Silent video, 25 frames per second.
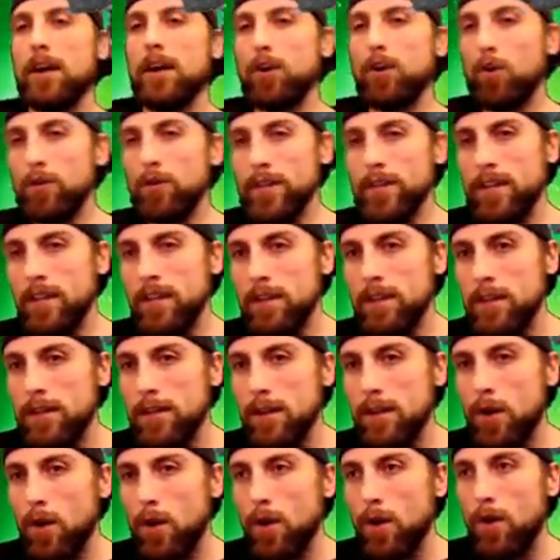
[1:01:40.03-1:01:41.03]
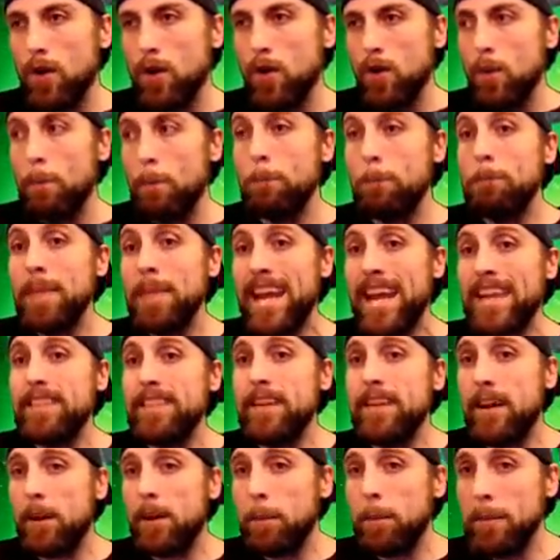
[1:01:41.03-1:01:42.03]
only may
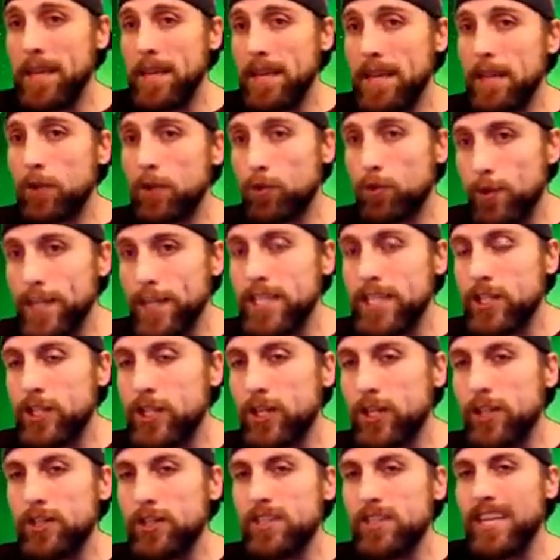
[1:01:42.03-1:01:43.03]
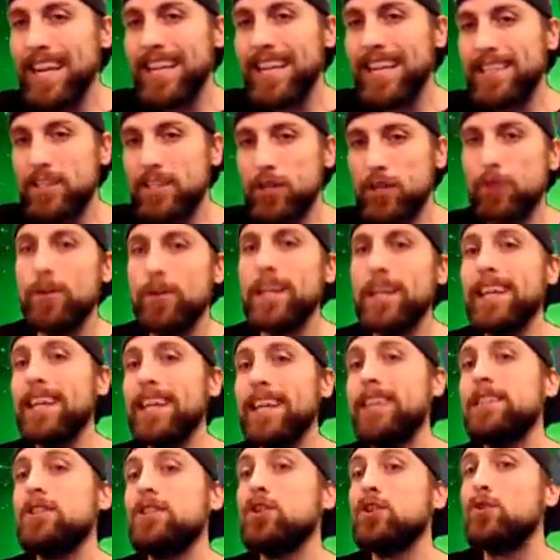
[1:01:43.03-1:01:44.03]
there be creatures entering
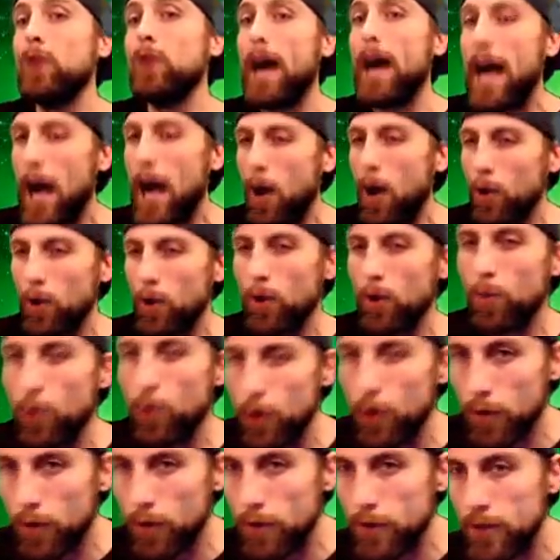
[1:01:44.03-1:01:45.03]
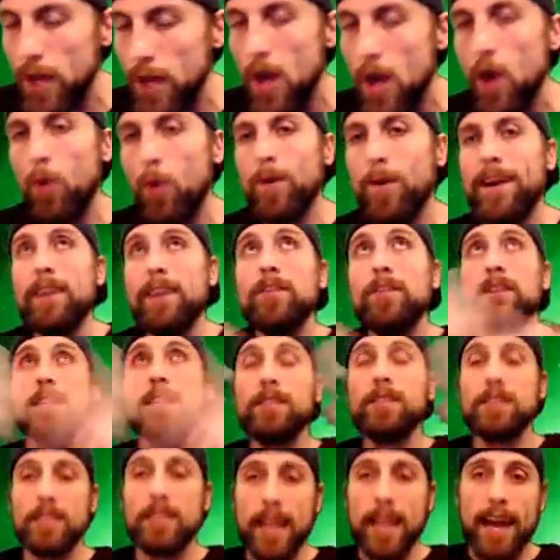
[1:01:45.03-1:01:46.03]
into our world whenever the
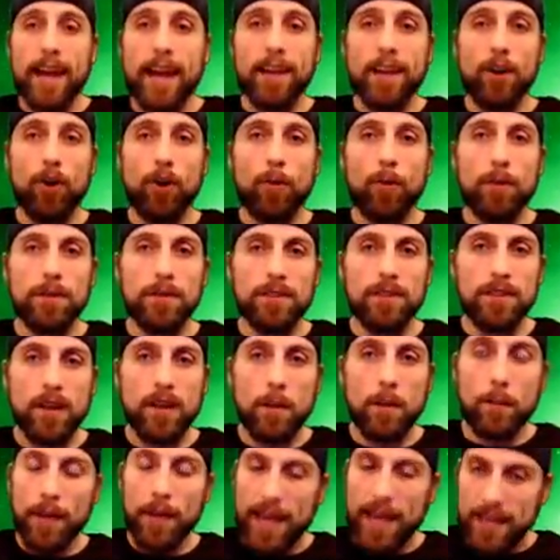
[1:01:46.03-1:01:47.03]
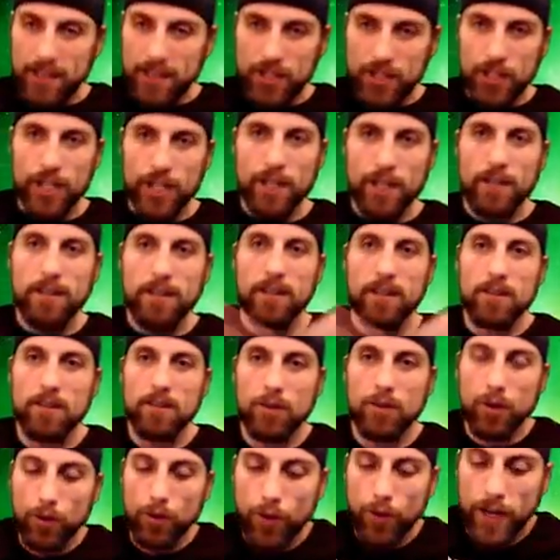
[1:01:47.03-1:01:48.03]
sky opens up, as Chicken Little
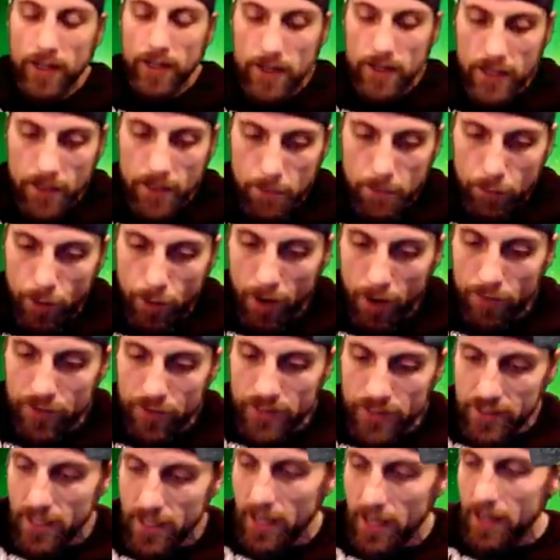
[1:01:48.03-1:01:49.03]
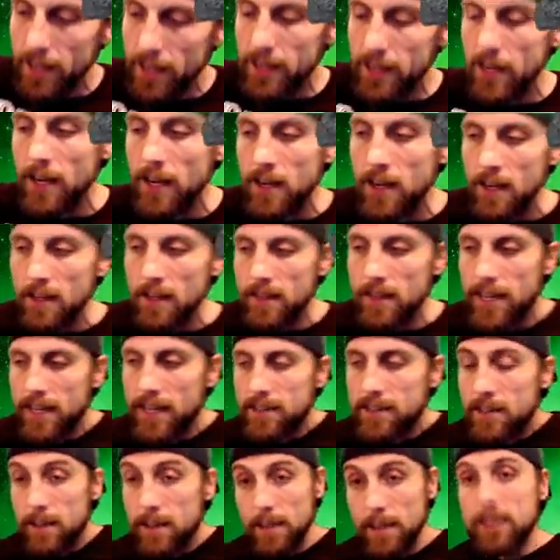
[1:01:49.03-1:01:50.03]
correctly prophesied,
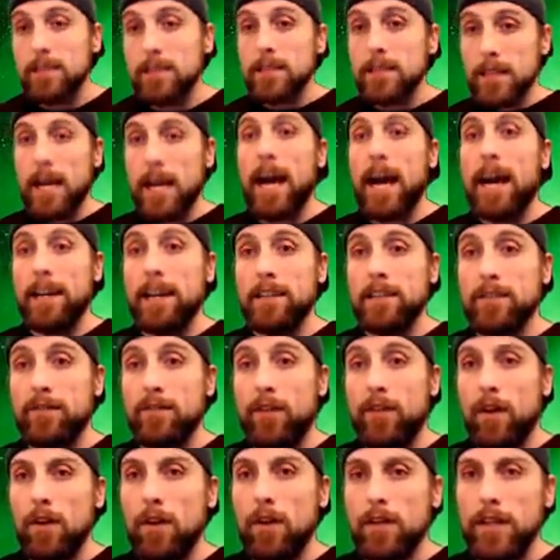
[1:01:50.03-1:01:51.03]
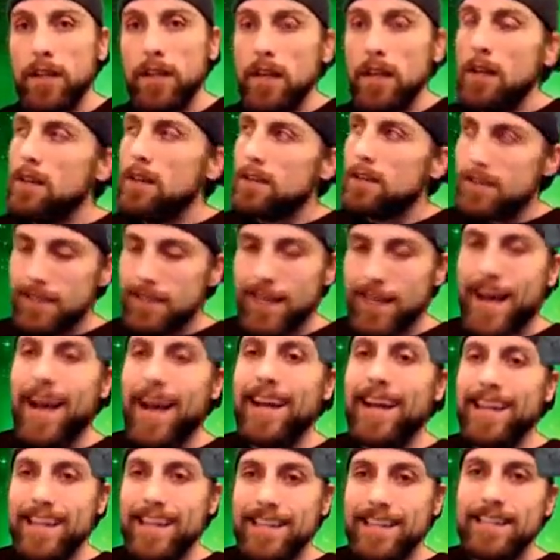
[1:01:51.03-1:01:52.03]
that the sky is falling. The
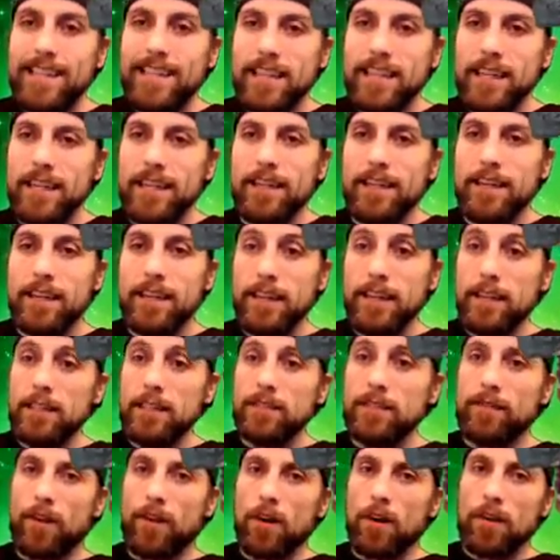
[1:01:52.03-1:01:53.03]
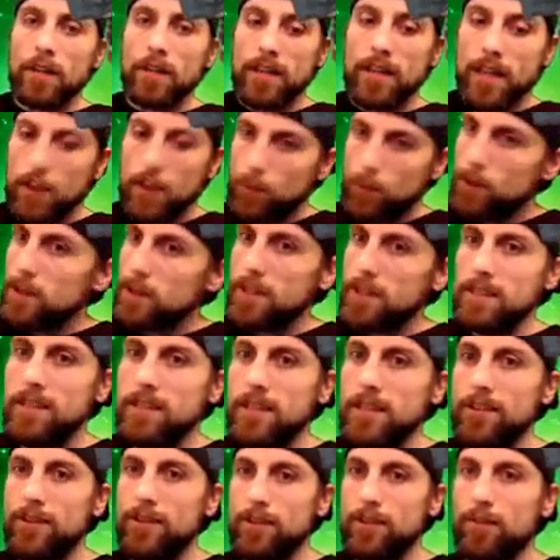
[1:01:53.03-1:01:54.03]
sky indeed is falling and will
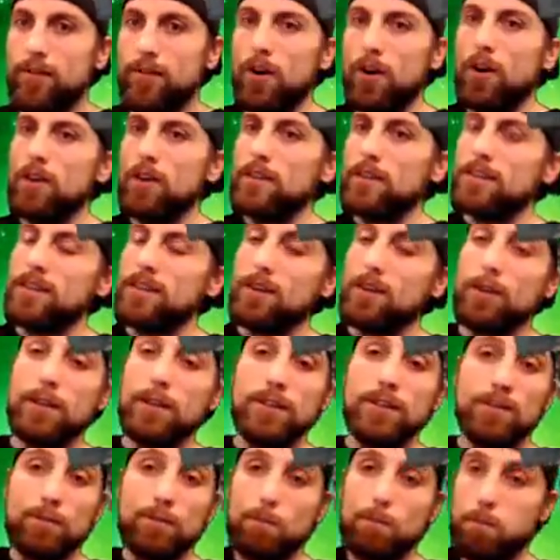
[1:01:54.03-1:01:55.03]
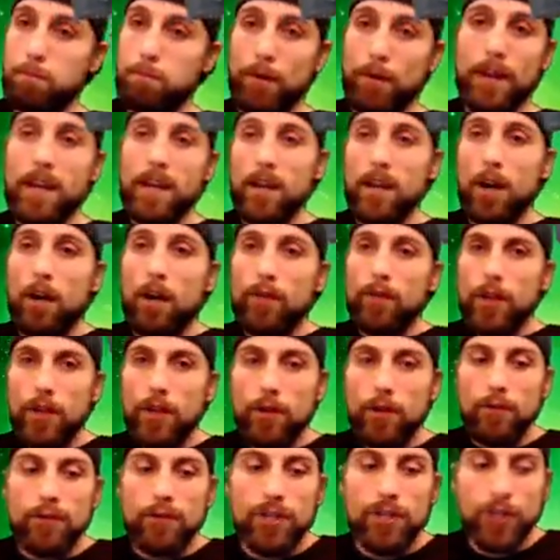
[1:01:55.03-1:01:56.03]
continue to fall until it's breaking off in
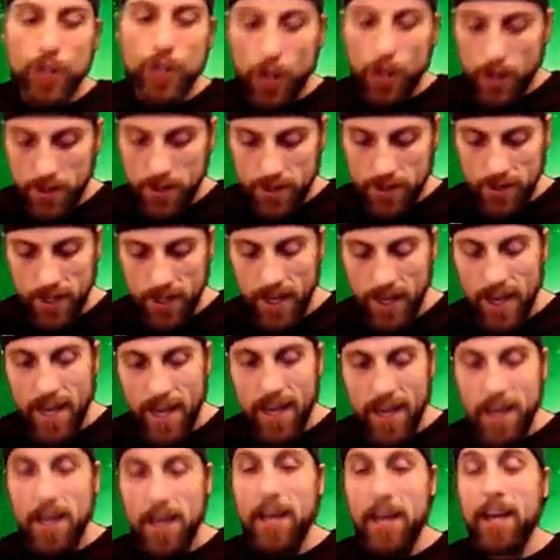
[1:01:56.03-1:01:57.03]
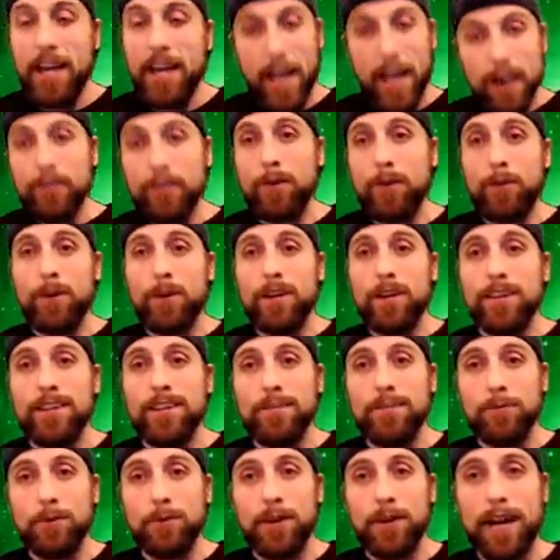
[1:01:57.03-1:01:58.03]
huge chunks, and everyone
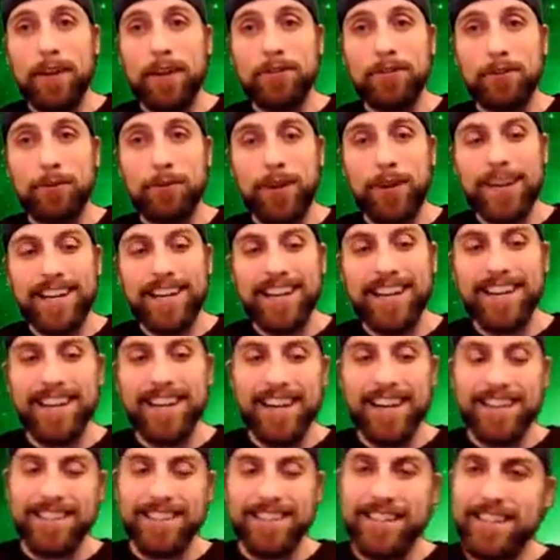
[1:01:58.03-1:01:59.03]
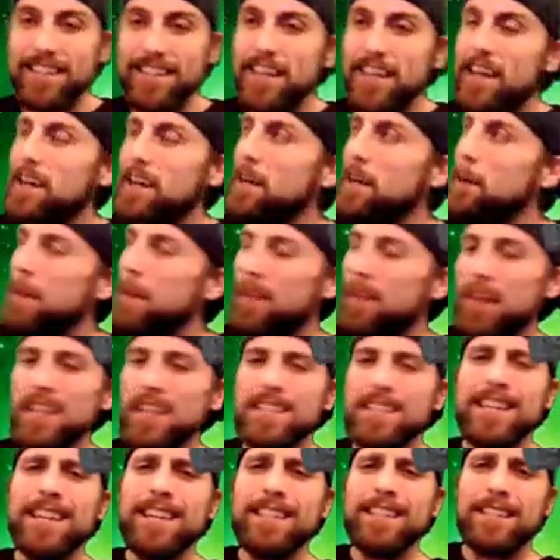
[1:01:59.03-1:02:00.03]
will have to recognize it. And
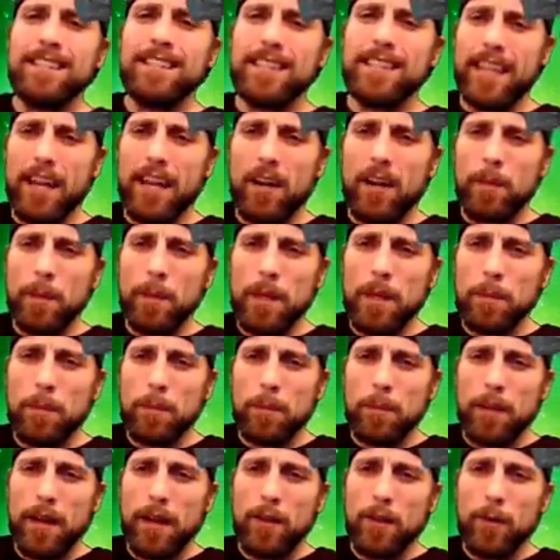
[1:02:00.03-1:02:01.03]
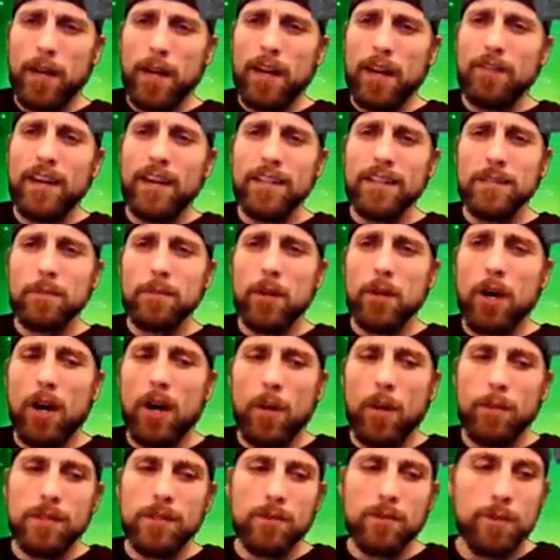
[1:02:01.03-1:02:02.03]
that's not to scare people, by the way. I've had some
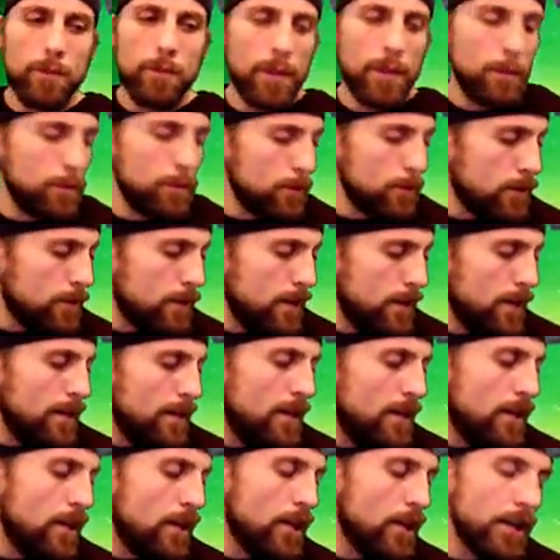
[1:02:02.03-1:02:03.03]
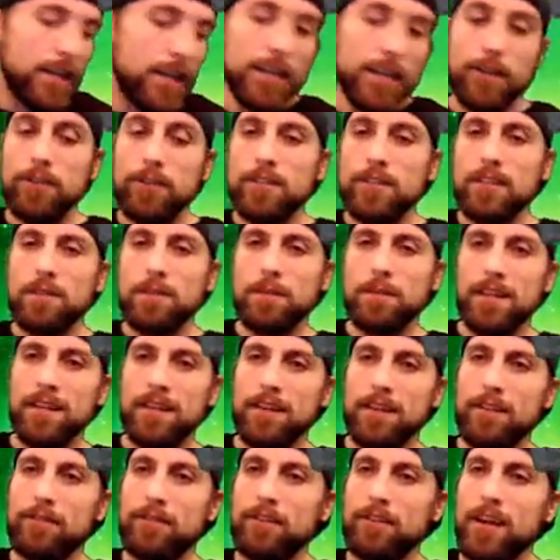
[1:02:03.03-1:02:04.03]
comments where people are accusing me
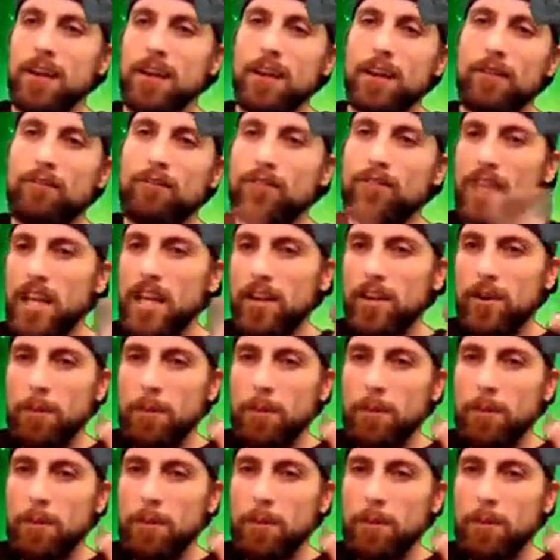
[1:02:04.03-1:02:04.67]
of fear